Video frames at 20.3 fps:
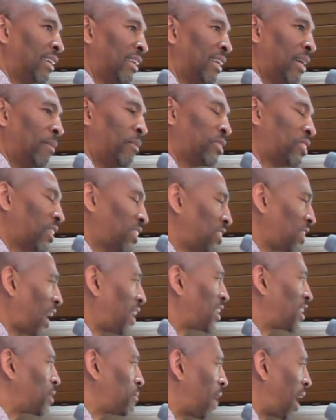and was
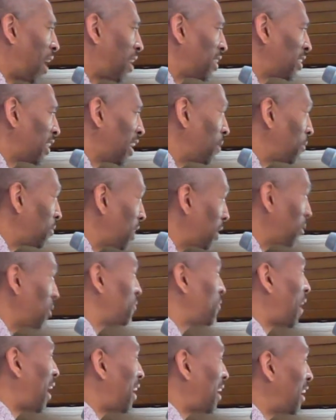excited about it. Then, then we
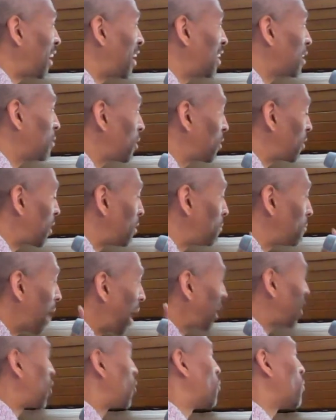find out, then we come
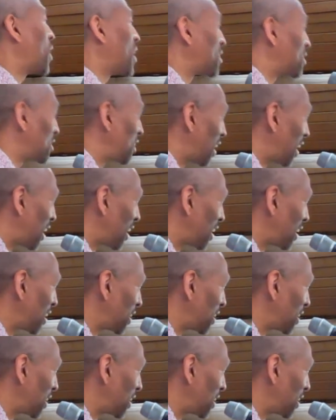back on Wednesday.